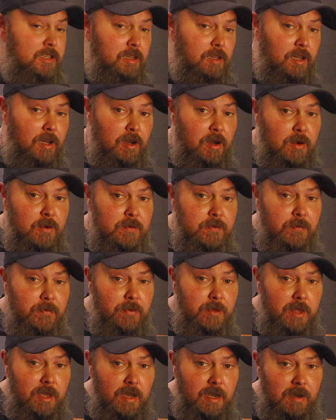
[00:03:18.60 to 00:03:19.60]
low,
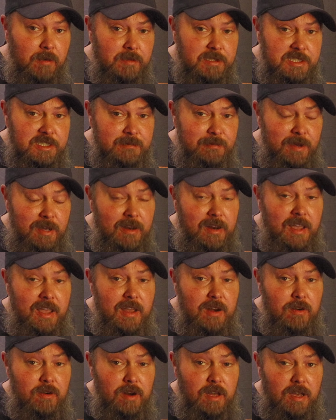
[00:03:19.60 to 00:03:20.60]
which is about
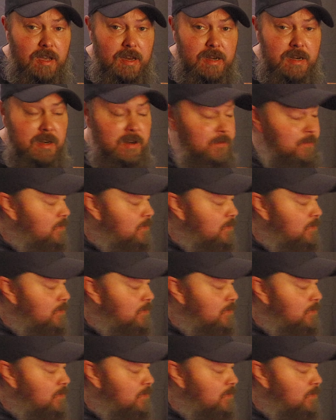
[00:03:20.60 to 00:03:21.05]
8 or 9